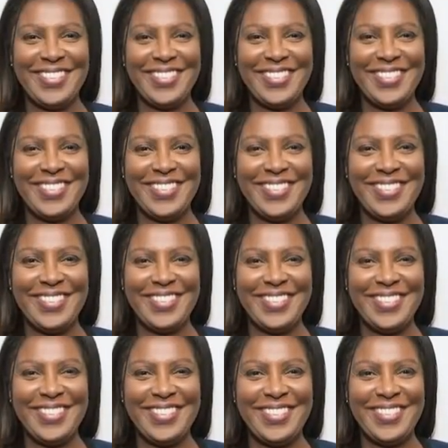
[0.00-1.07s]

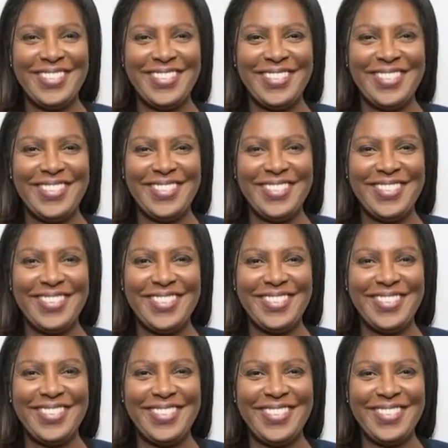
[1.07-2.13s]

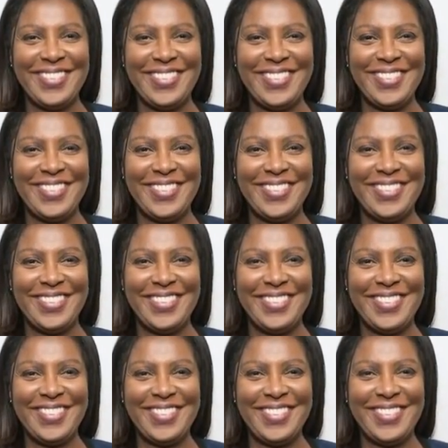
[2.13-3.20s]

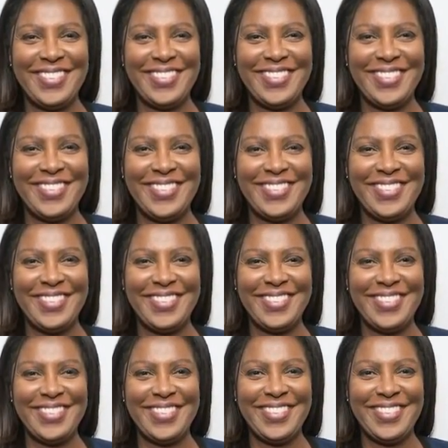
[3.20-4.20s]
No words are spoken by the person on screen.